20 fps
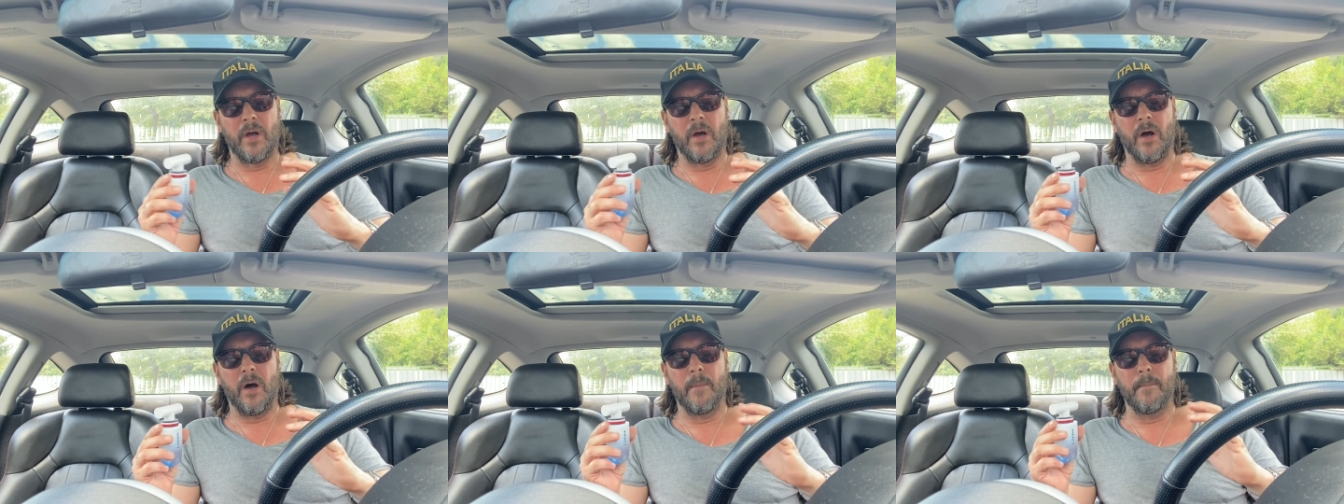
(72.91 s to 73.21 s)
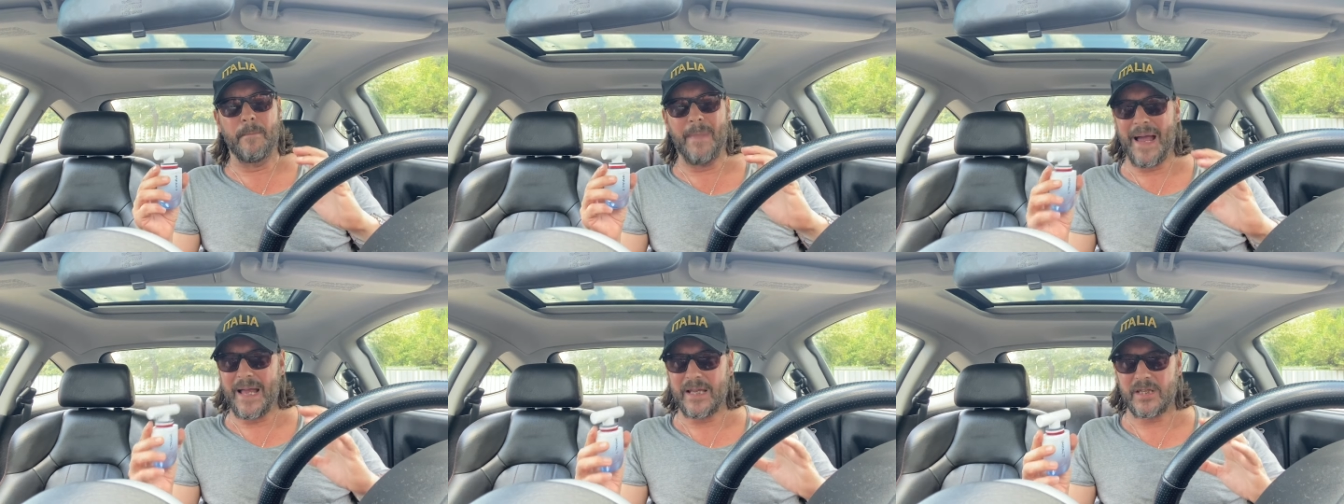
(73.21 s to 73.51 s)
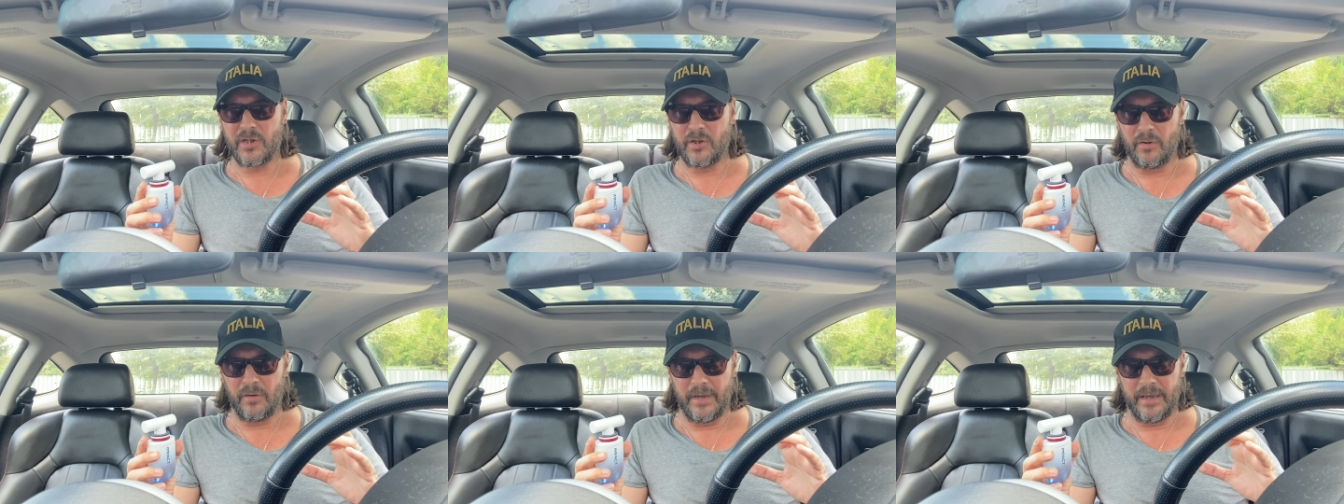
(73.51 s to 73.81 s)
uh,
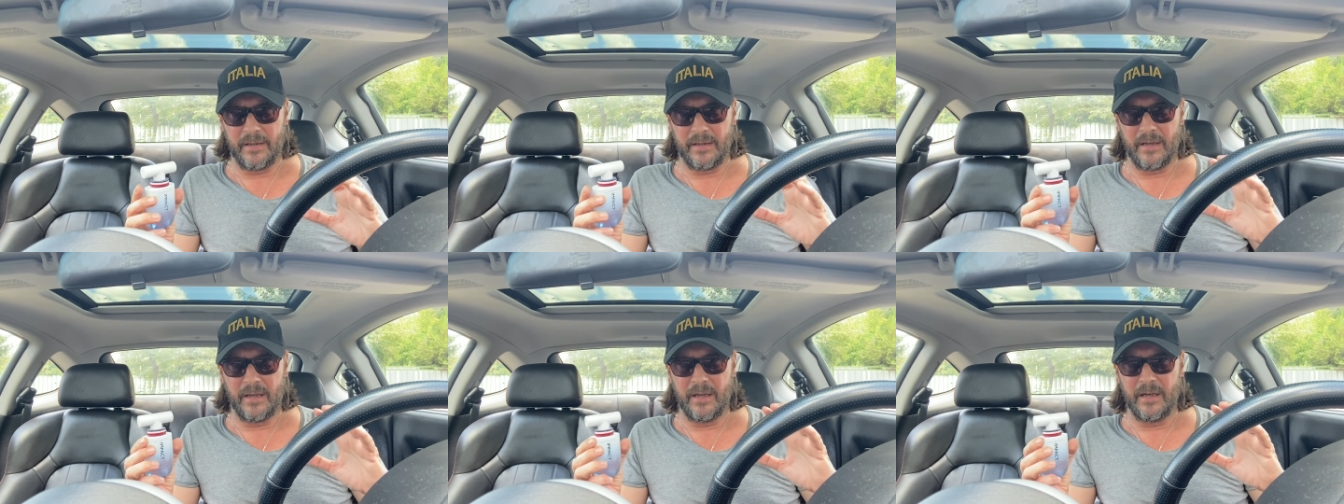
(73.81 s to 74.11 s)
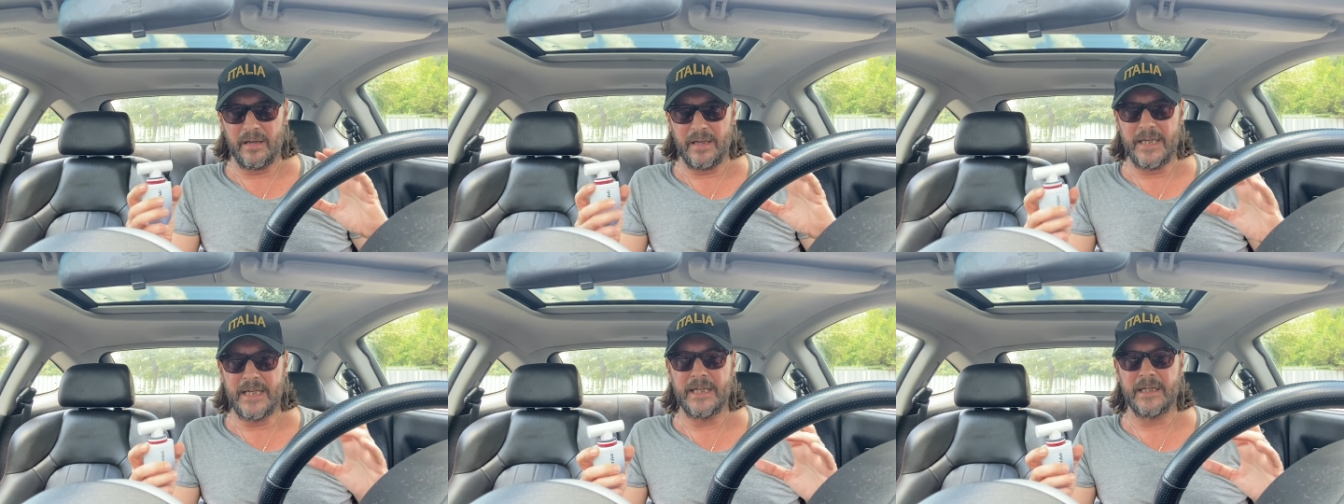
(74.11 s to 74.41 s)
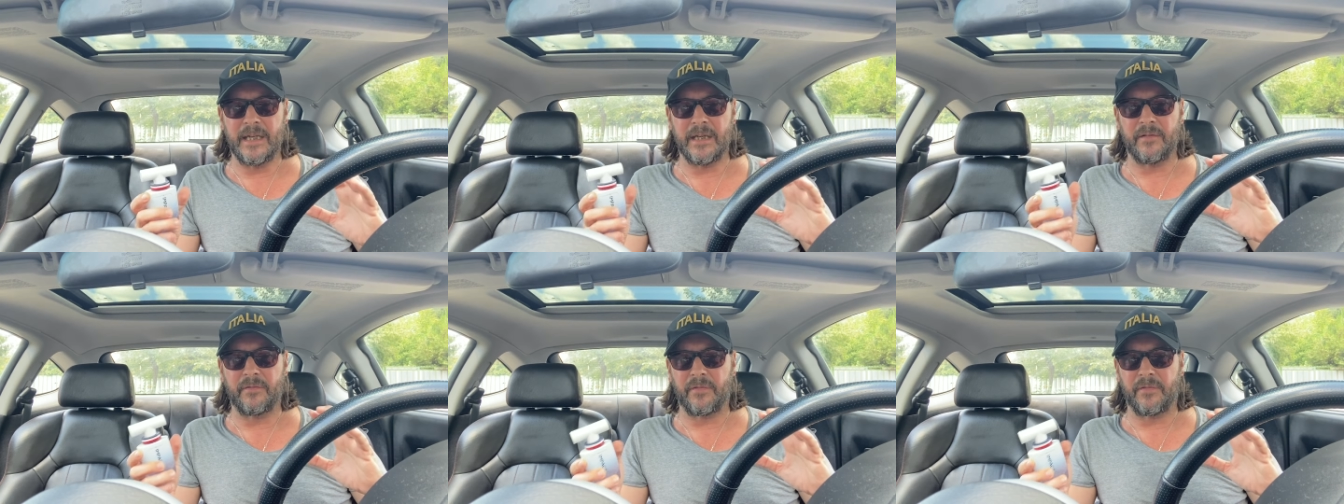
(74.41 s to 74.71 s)
masculine
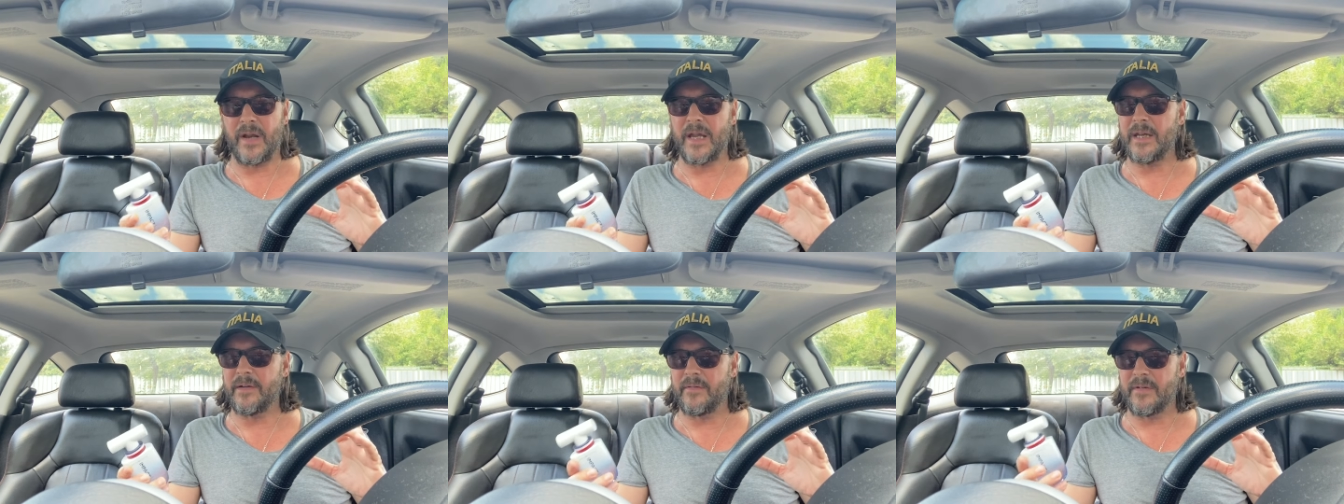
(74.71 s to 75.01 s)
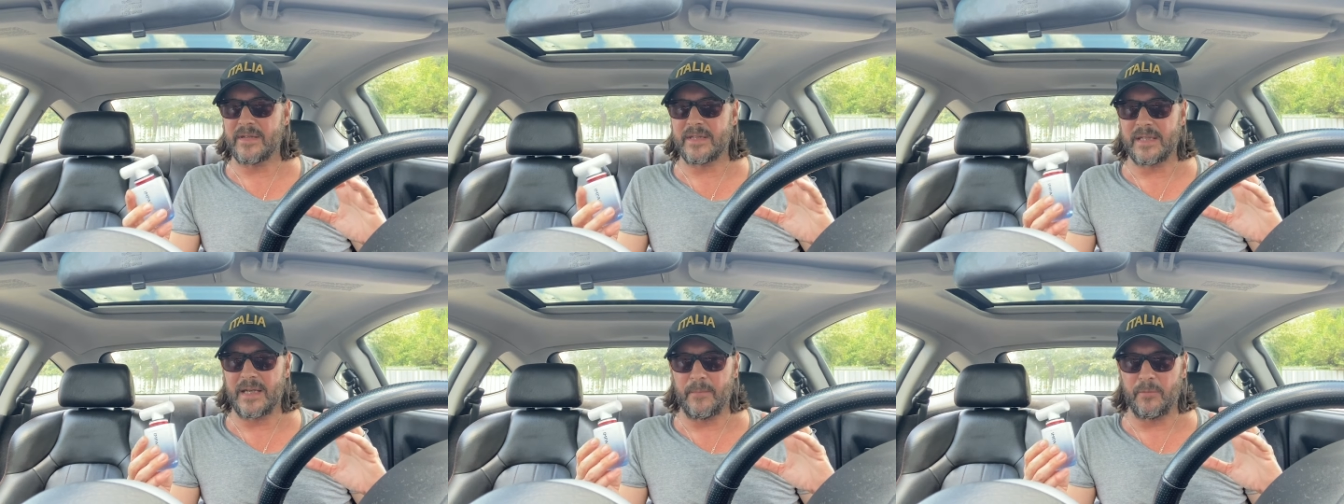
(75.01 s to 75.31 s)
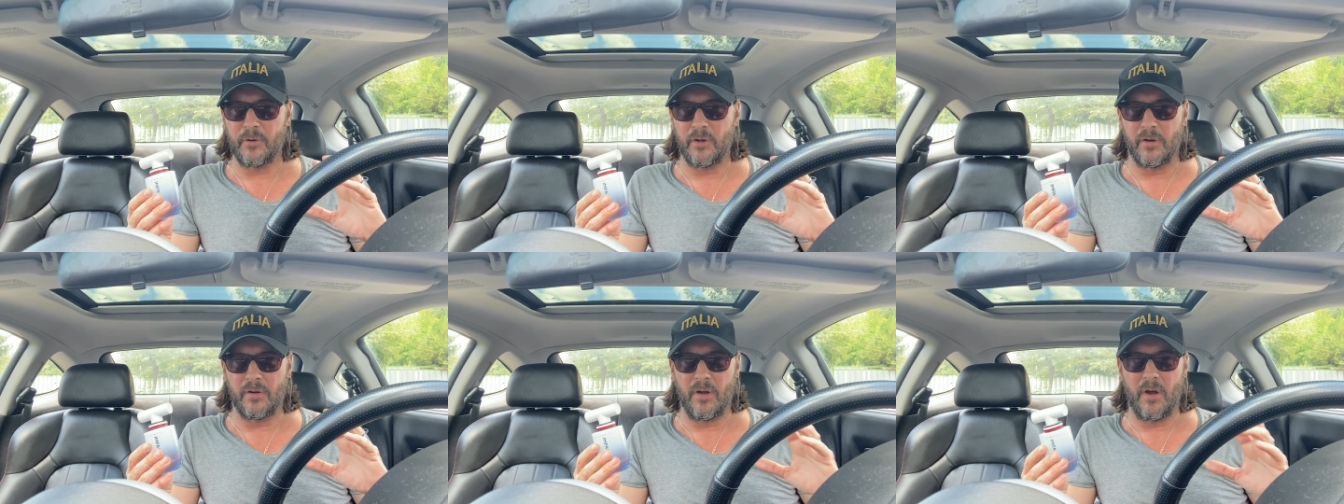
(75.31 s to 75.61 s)
leaning fragrance, and I'm
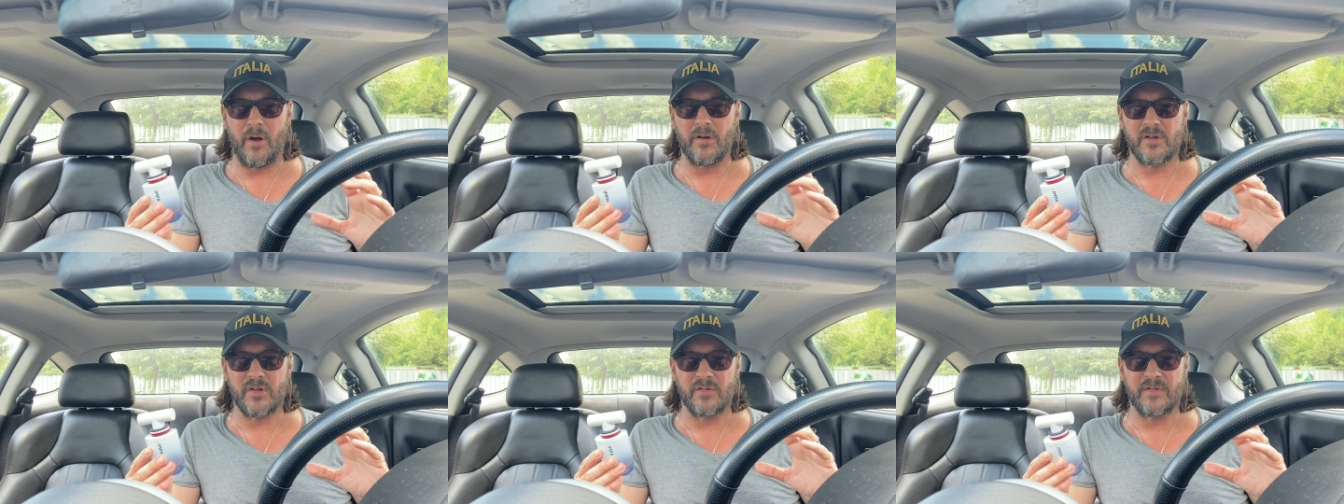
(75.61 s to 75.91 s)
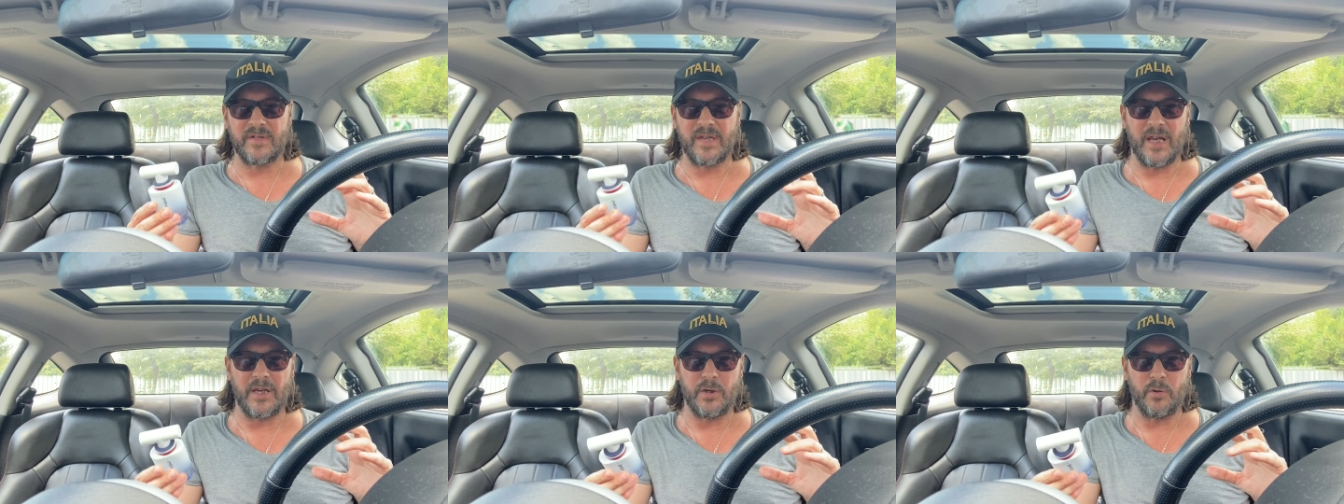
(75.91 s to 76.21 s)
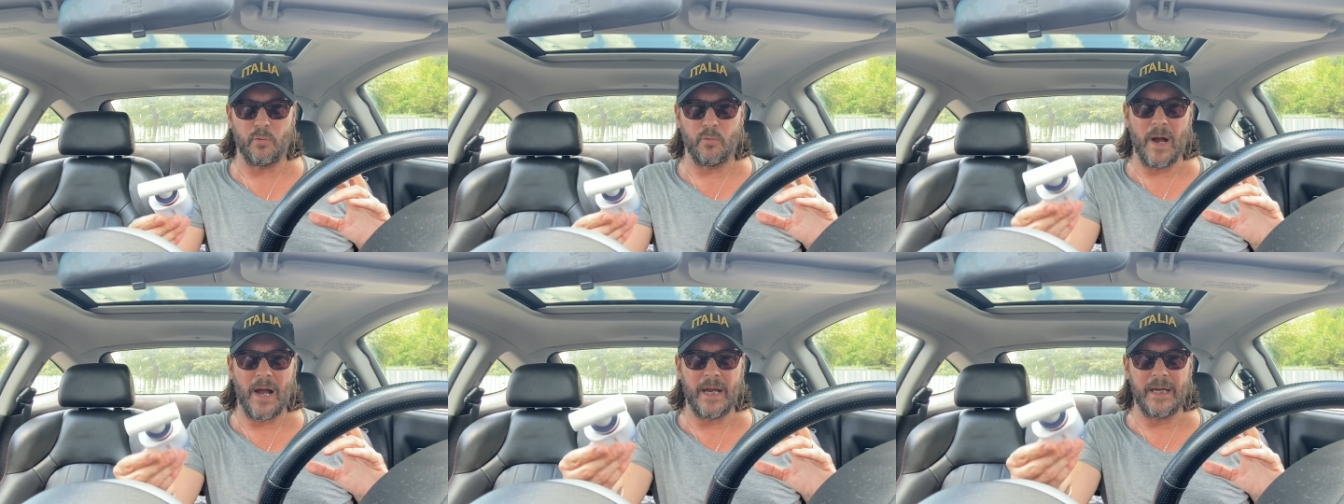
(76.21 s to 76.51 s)
gonna also tell you
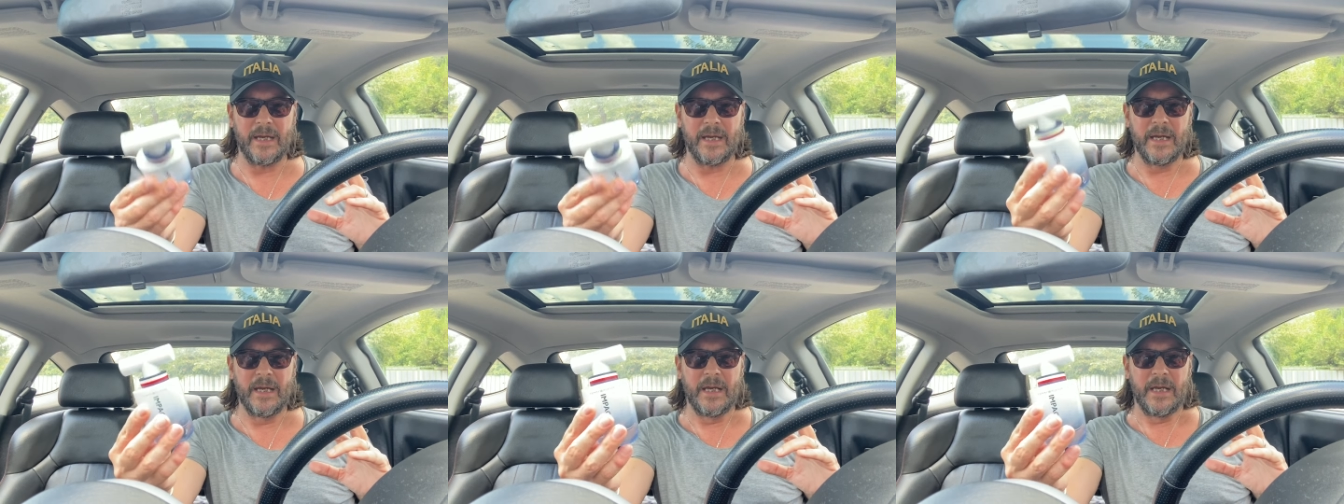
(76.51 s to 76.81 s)
why.